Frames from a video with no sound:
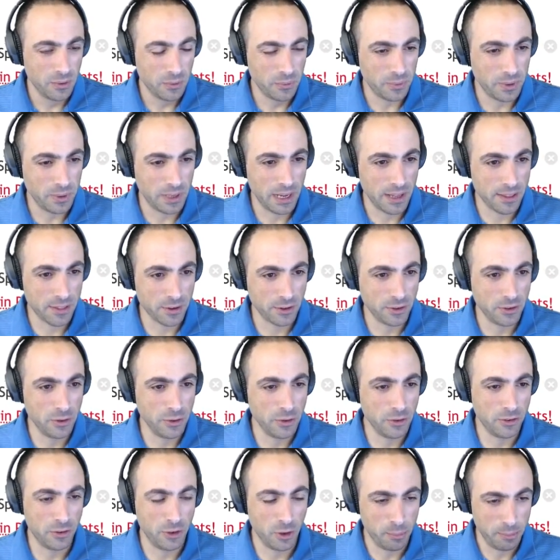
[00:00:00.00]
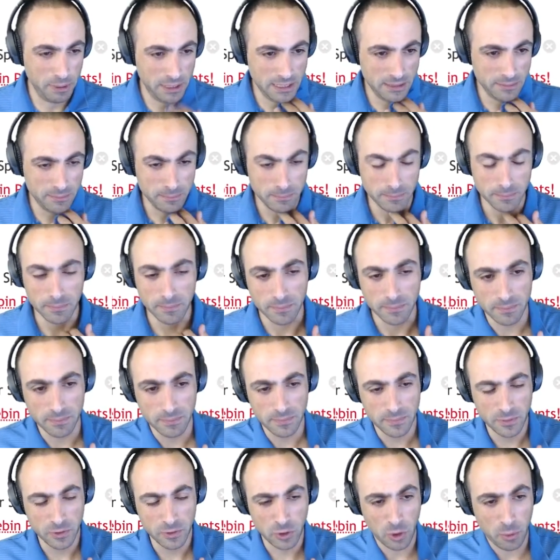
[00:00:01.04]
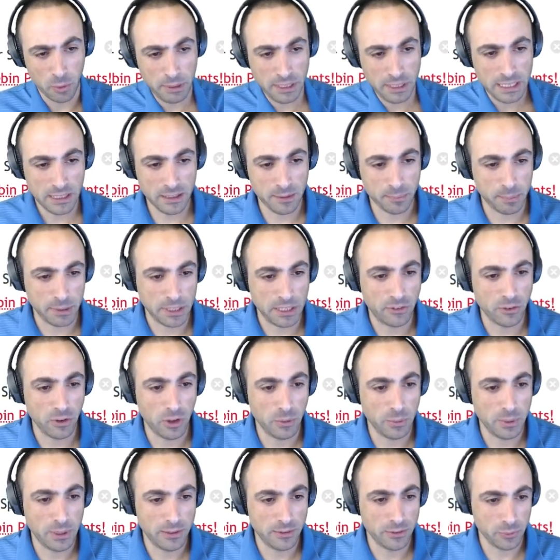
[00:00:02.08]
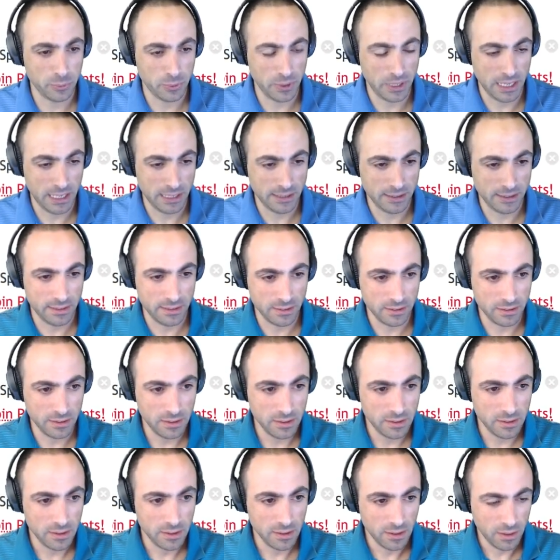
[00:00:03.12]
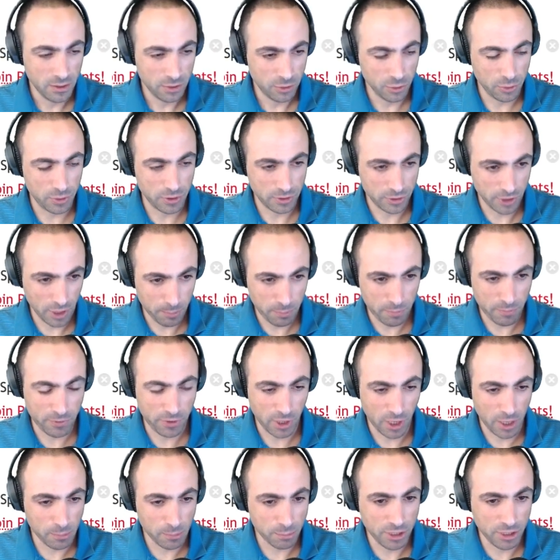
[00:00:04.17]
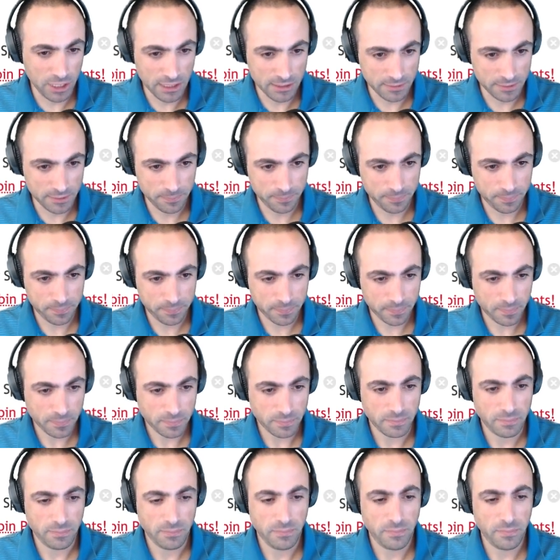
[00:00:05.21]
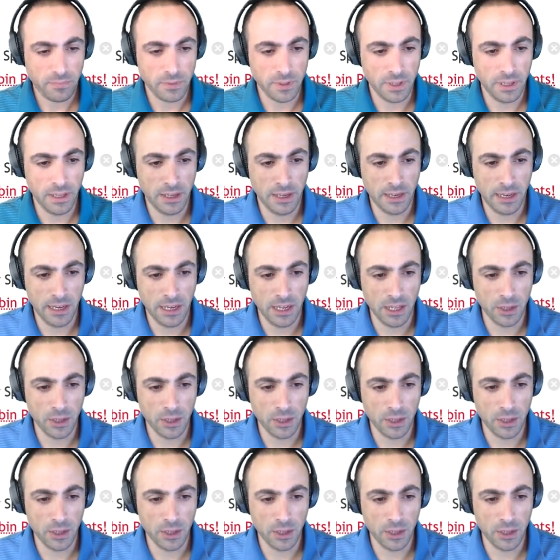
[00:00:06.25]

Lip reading: We either use domain, but it's always we adding to the top of the object, and